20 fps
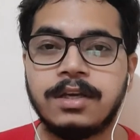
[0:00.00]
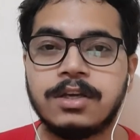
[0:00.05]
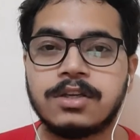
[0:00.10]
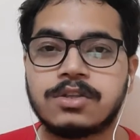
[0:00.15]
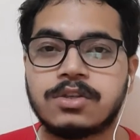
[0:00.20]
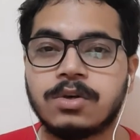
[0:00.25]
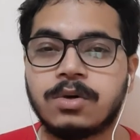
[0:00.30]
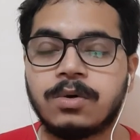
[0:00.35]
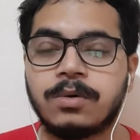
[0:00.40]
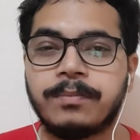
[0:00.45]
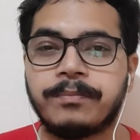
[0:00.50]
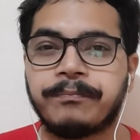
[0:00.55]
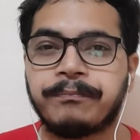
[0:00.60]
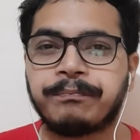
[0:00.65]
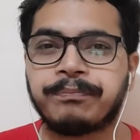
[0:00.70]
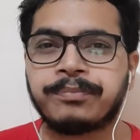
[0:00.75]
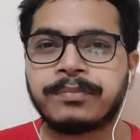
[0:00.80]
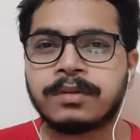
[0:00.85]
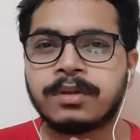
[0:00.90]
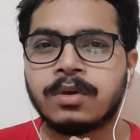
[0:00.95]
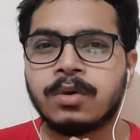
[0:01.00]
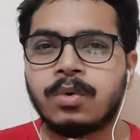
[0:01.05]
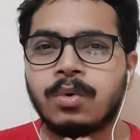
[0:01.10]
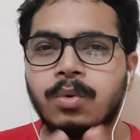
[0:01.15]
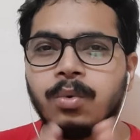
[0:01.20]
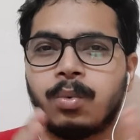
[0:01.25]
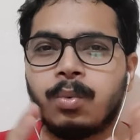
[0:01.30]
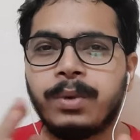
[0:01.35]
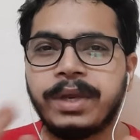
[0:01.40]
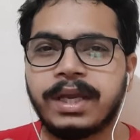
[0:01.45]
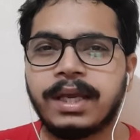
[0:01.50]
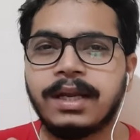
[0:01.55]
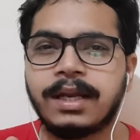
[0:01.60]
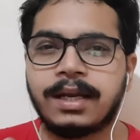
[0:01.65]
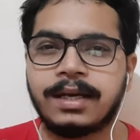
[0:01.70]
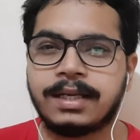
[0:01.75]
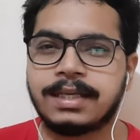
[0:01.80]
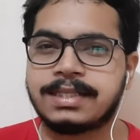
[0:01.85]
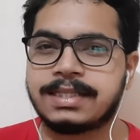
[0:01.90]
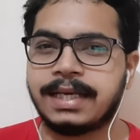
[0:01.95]
So we can
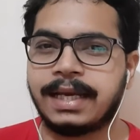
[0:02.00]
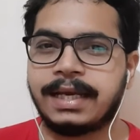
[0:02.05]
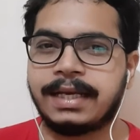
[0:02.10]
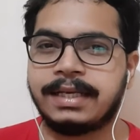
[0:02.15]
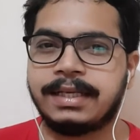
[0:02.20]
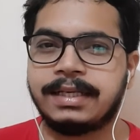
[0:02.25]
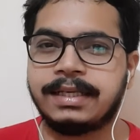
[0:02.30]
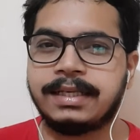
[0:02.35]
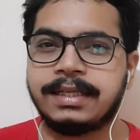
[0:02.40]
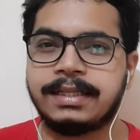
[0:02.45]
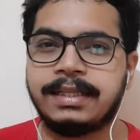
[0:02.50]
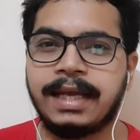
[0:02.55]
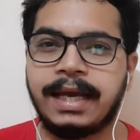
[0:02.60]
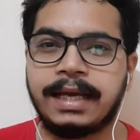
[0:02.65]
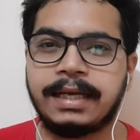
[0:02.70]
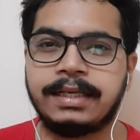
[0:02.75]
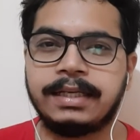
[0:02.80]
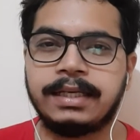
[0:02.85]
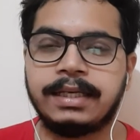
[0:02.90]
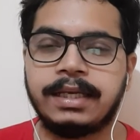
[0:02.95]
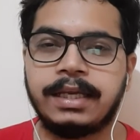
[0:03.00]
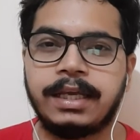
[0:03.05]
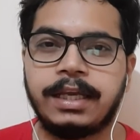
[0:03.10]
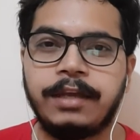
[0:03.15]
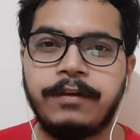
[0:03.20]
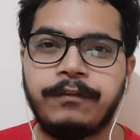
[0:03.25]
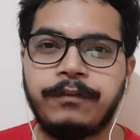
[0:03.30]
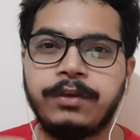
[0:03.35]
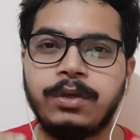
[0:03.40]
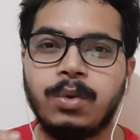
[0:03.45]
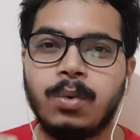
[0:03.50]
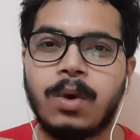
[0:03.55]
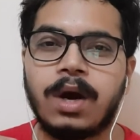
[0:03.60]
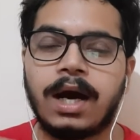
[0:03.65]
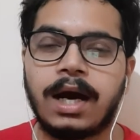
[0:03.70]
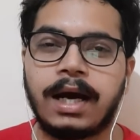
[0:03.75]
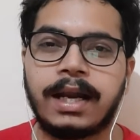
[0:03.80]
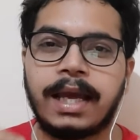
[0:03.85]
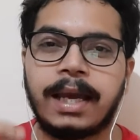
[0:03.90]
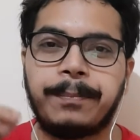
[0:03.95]
understand that if you
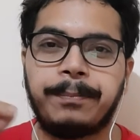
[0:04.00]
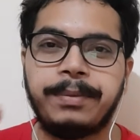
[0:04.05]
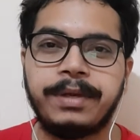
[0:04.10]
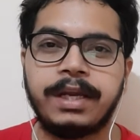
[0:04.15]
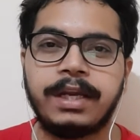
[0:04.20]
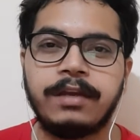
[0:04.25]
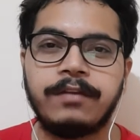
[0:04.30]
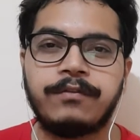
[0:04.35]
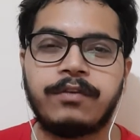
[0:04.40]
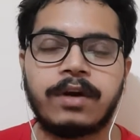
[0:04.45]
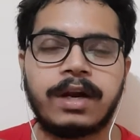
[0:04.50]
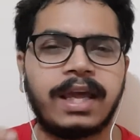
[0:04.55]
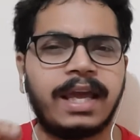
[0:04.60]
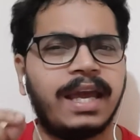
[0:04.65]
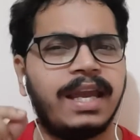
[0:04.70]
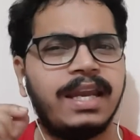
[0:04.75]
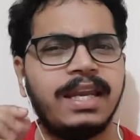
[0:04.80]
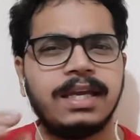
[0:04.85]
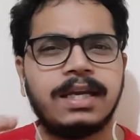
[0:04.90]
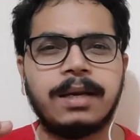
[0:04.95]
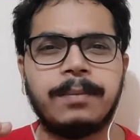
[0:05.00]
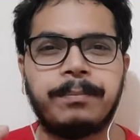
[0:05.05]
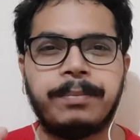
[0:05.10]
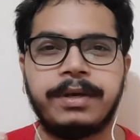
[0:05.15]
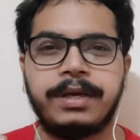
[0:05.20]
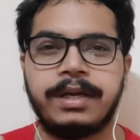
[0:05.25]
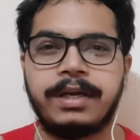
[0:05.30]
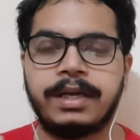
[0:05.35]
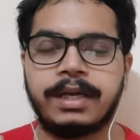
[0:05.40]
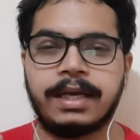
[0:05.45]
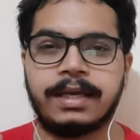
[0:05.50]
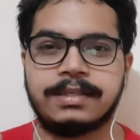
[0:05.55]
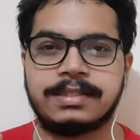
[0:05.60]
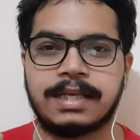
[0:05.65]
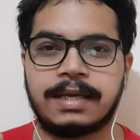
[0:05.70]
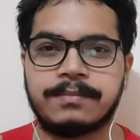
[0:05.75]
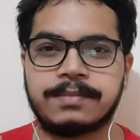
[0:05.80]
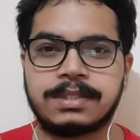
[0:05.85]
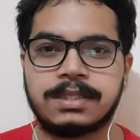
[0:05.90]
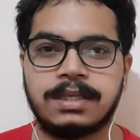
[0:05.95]
are appearing for any competitive
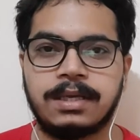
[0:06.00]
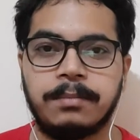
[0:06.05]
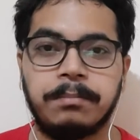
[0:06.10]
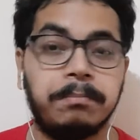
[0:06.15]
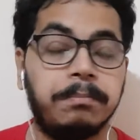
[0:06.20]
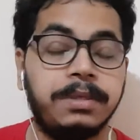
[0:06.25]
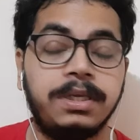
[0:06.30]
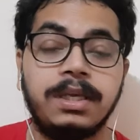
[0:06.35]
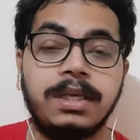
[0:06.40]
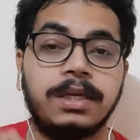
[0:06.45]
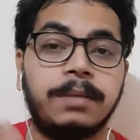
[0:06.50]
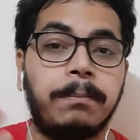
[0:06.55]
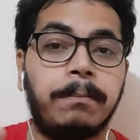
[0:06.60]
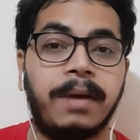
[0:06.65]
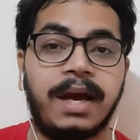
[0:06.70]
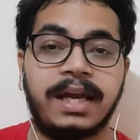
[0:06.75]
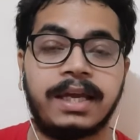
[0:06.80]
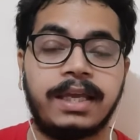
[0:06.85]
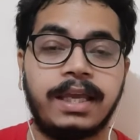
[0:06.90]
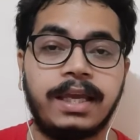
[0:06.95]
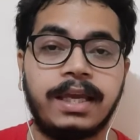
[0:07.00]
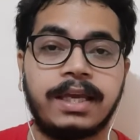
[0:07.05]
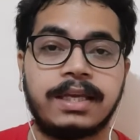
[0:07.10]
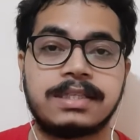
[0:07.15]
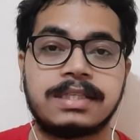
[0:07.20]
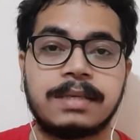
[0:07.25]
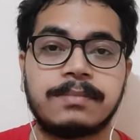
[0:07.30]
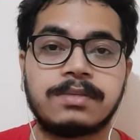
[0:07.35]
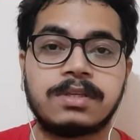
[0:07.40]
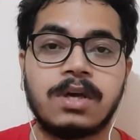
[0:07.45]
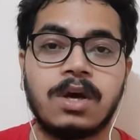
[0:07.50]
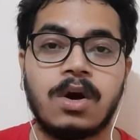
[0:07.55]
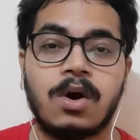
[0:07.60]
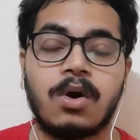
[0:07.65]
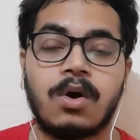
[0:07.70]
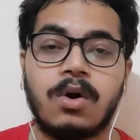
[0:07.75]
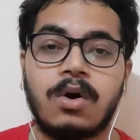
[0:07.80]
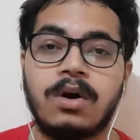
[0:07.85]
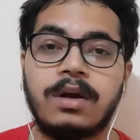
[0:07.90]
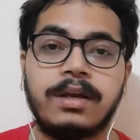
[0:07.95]
exams, be it banking exams
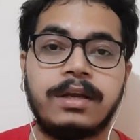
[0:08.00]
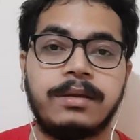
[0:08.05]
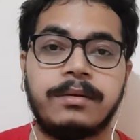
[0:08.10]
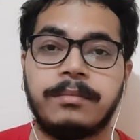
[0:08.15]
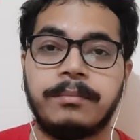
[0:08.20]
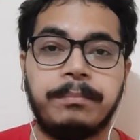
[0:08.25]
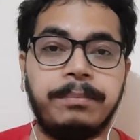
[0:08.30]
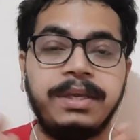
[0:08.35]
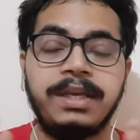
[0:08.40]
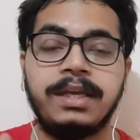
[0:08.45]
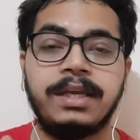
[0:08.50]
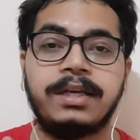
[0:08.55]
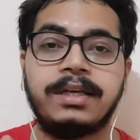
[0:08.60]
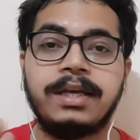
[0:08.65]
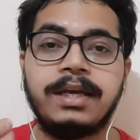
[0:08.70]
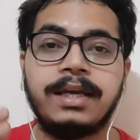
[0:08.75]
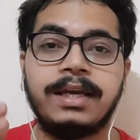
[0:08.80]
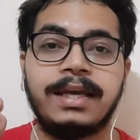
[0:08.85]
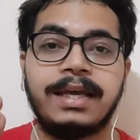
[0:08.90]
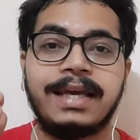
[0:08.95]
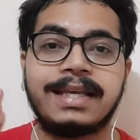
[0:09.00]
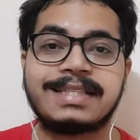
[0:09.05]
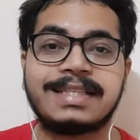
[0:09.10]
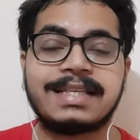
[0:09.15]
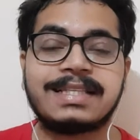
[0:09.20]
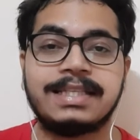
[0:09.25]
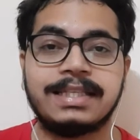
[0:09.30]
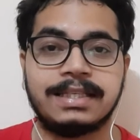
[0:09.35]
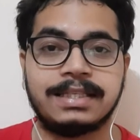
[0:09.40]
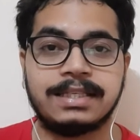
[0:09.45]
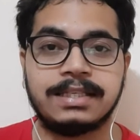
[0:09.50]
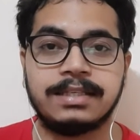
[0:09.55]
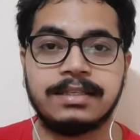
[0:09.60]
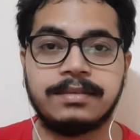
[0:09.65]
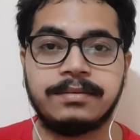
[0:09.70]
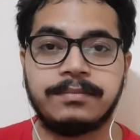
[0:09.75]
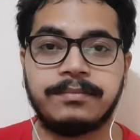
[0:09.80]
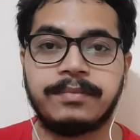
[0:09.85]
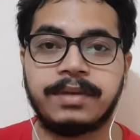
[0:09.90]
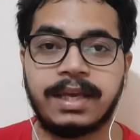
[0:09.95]
or be it SSC
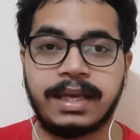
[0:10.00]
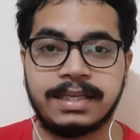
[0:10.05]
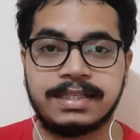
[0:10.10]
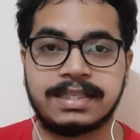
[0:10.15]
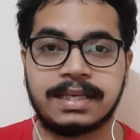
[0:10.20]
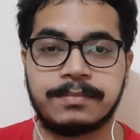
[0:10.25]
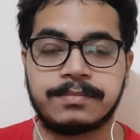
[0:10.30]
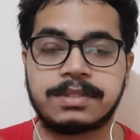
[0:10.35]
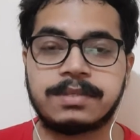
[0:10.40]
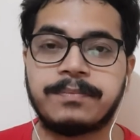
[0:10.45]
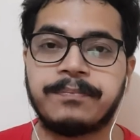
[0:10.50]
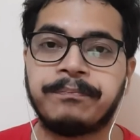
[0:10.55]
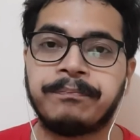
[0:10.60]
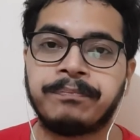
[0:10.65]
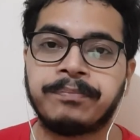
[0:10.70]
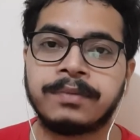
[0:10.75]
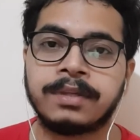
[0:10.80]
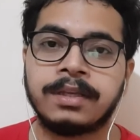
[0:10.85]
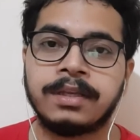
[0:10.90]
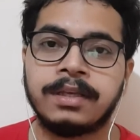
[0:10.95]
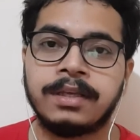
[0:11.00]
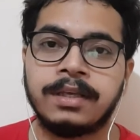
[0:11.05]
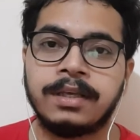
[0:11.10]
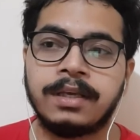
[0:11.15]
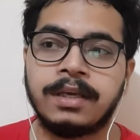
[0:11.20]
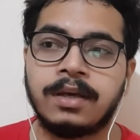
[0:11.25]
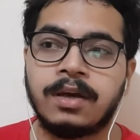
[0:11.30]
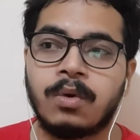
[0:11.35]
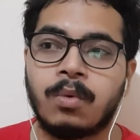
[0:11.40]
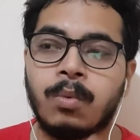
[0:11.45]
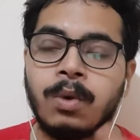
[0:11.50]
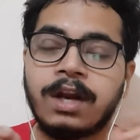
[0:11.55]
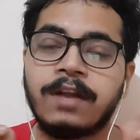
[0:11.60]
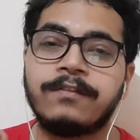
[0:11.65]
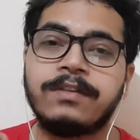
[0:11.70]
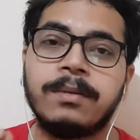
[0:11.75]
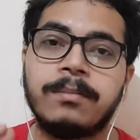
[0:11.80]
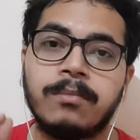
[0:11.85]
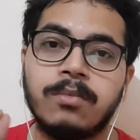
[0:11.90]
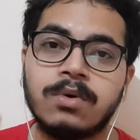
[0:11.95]
exams, one
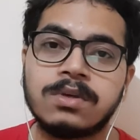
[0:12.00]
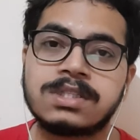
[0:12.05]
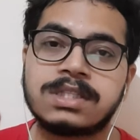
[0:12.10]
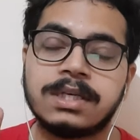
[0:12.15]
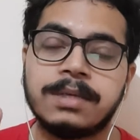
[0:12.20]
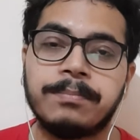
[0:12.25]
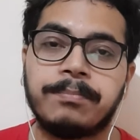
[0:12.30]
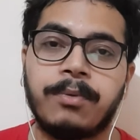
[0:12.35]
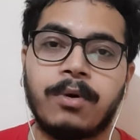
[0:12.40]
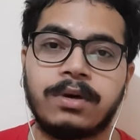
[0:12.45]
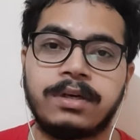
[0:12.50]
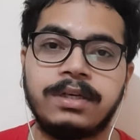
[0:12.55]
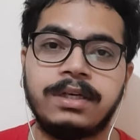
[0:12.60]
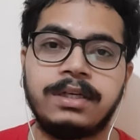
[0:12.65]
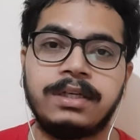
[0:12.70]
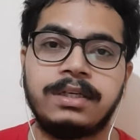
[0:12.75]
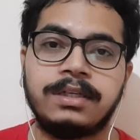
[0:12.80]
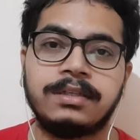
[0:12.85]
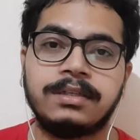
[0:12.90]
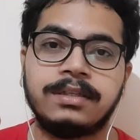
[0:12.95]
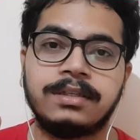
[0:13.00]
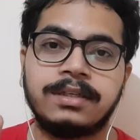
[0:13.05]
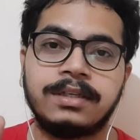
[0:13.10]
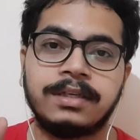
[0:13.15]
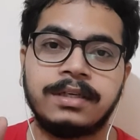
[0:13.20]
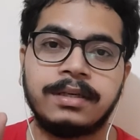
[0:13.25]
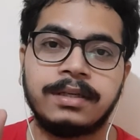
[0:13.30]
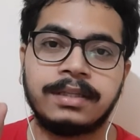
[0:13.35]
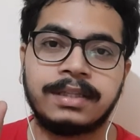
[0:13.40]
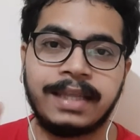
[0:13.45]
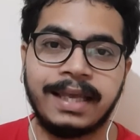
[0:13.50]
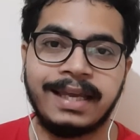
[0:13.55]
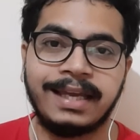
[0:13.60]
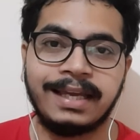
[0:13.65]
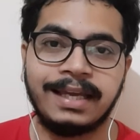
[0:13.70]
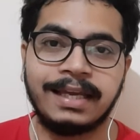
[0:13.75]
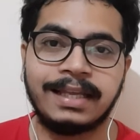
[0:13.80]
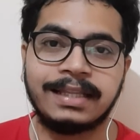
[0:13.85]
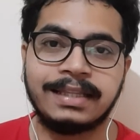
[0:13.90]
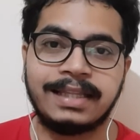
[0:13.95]
of the most important
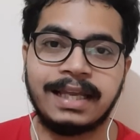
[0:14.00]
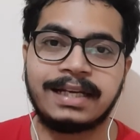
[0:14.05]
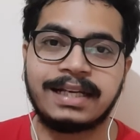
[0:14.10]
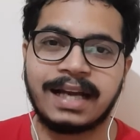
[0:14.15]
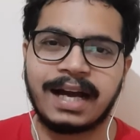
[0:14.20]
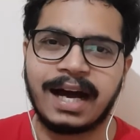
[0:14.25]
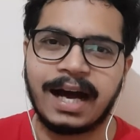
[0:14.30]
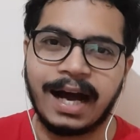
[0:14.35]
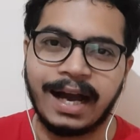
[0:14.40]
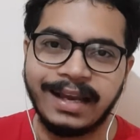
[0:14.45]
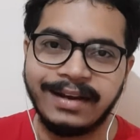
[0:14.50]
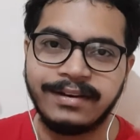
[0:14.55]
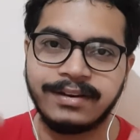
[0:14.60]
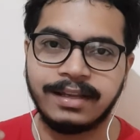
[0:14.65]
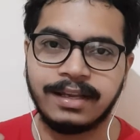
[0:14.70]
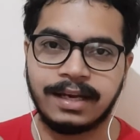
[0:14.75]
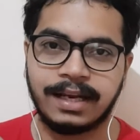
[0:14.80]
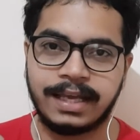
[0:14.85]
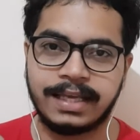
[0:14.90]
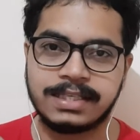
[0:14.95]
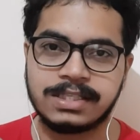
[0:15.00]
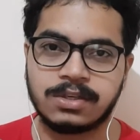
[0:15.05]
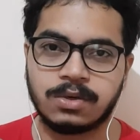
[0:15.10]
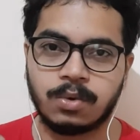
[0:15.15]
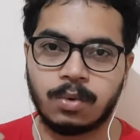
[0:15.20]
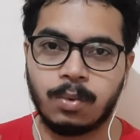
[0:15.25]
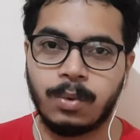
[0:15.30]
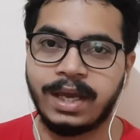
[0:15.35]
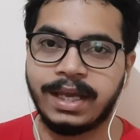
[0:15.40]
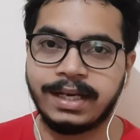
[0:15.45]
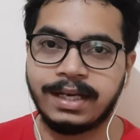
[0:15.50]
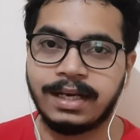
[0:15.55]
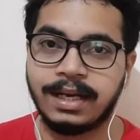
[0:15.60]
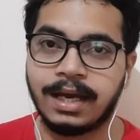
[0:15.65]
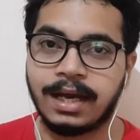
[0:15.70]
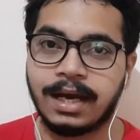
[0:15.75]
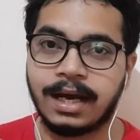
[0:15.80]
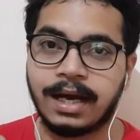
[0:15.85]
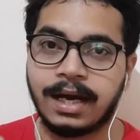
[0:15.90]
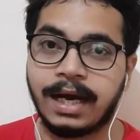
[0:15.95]
thing that I realized when
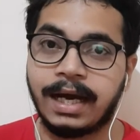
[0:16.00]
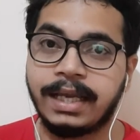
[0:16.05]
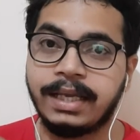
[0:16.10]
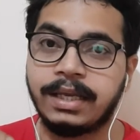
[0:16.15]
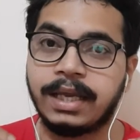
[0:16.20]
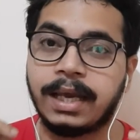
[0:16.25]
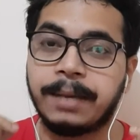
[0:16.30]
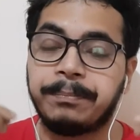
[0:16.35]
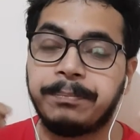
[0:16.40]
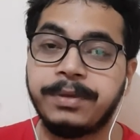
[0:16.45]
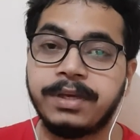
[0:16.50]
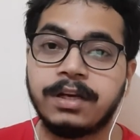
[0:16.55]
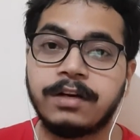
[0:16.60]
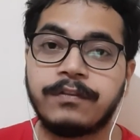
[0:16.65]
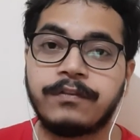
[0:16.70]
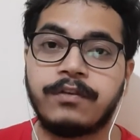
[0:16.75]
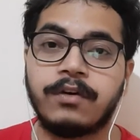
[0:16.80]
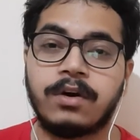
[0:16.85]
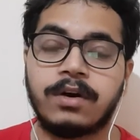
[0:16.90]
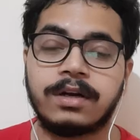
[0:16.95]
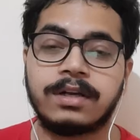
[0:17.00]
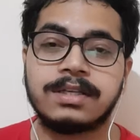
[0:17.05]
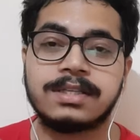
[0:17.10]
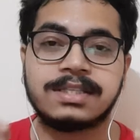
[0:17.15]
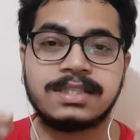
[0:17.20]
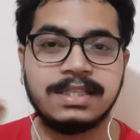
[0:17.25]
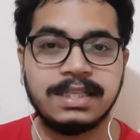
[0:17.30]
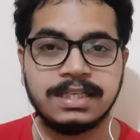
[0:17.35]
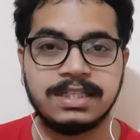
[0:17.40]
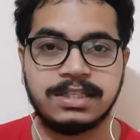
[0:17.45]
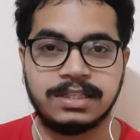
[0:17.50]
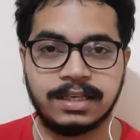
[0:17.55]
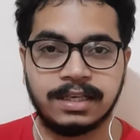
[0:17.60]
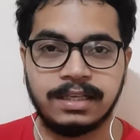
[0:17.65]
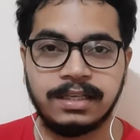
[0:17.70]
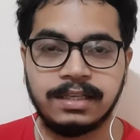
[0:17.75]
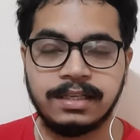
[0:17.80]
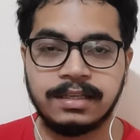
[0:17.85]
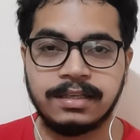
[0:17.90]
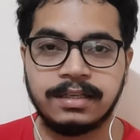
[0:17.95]
I appeared for CGL,